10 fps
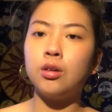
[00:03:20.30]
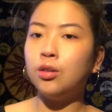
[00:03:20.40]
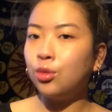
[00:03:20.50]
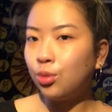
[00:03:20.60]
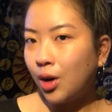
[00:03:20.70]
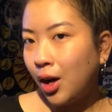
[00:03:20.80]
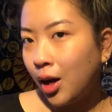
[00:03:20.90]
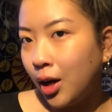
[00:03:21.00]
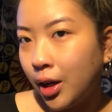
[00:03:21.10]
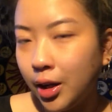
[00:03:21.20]

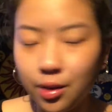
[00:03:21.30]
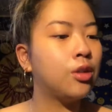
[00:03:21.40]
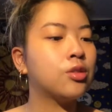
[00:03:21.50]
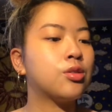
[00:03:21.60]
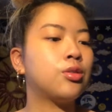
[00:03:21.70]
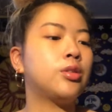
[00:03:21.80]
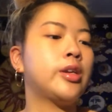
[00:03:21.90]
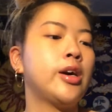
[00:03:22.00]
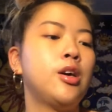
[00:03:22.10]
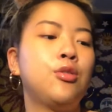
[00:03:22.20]
Alright, so
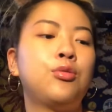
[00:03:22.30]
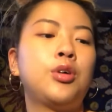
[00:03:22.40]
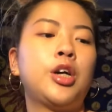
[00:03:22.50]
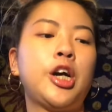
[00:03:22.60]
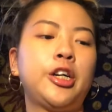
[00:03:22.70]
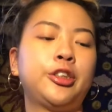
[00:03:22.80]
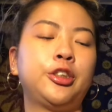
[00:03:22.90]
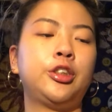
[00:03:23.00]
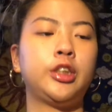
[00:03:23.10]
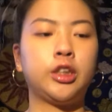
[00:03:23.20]
now we're
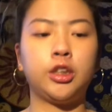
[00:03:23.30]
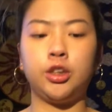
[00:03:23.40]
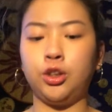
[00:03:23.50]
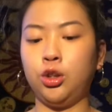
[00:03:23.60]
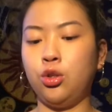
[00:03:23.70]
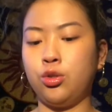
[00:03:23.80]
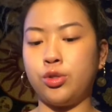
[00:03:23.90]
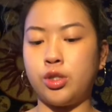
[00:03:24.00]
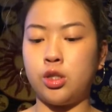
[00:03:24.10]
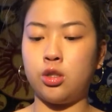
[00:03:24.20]
actually gonna
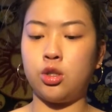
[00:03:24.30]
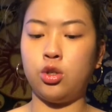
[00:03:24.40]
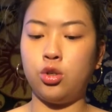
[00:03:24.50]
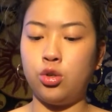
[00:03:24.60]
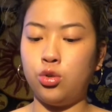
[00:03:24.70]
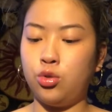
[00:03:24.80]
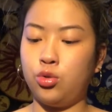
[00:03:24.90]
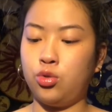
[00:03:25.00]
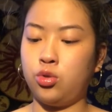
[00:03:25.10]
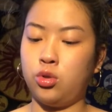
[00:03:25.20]
use this new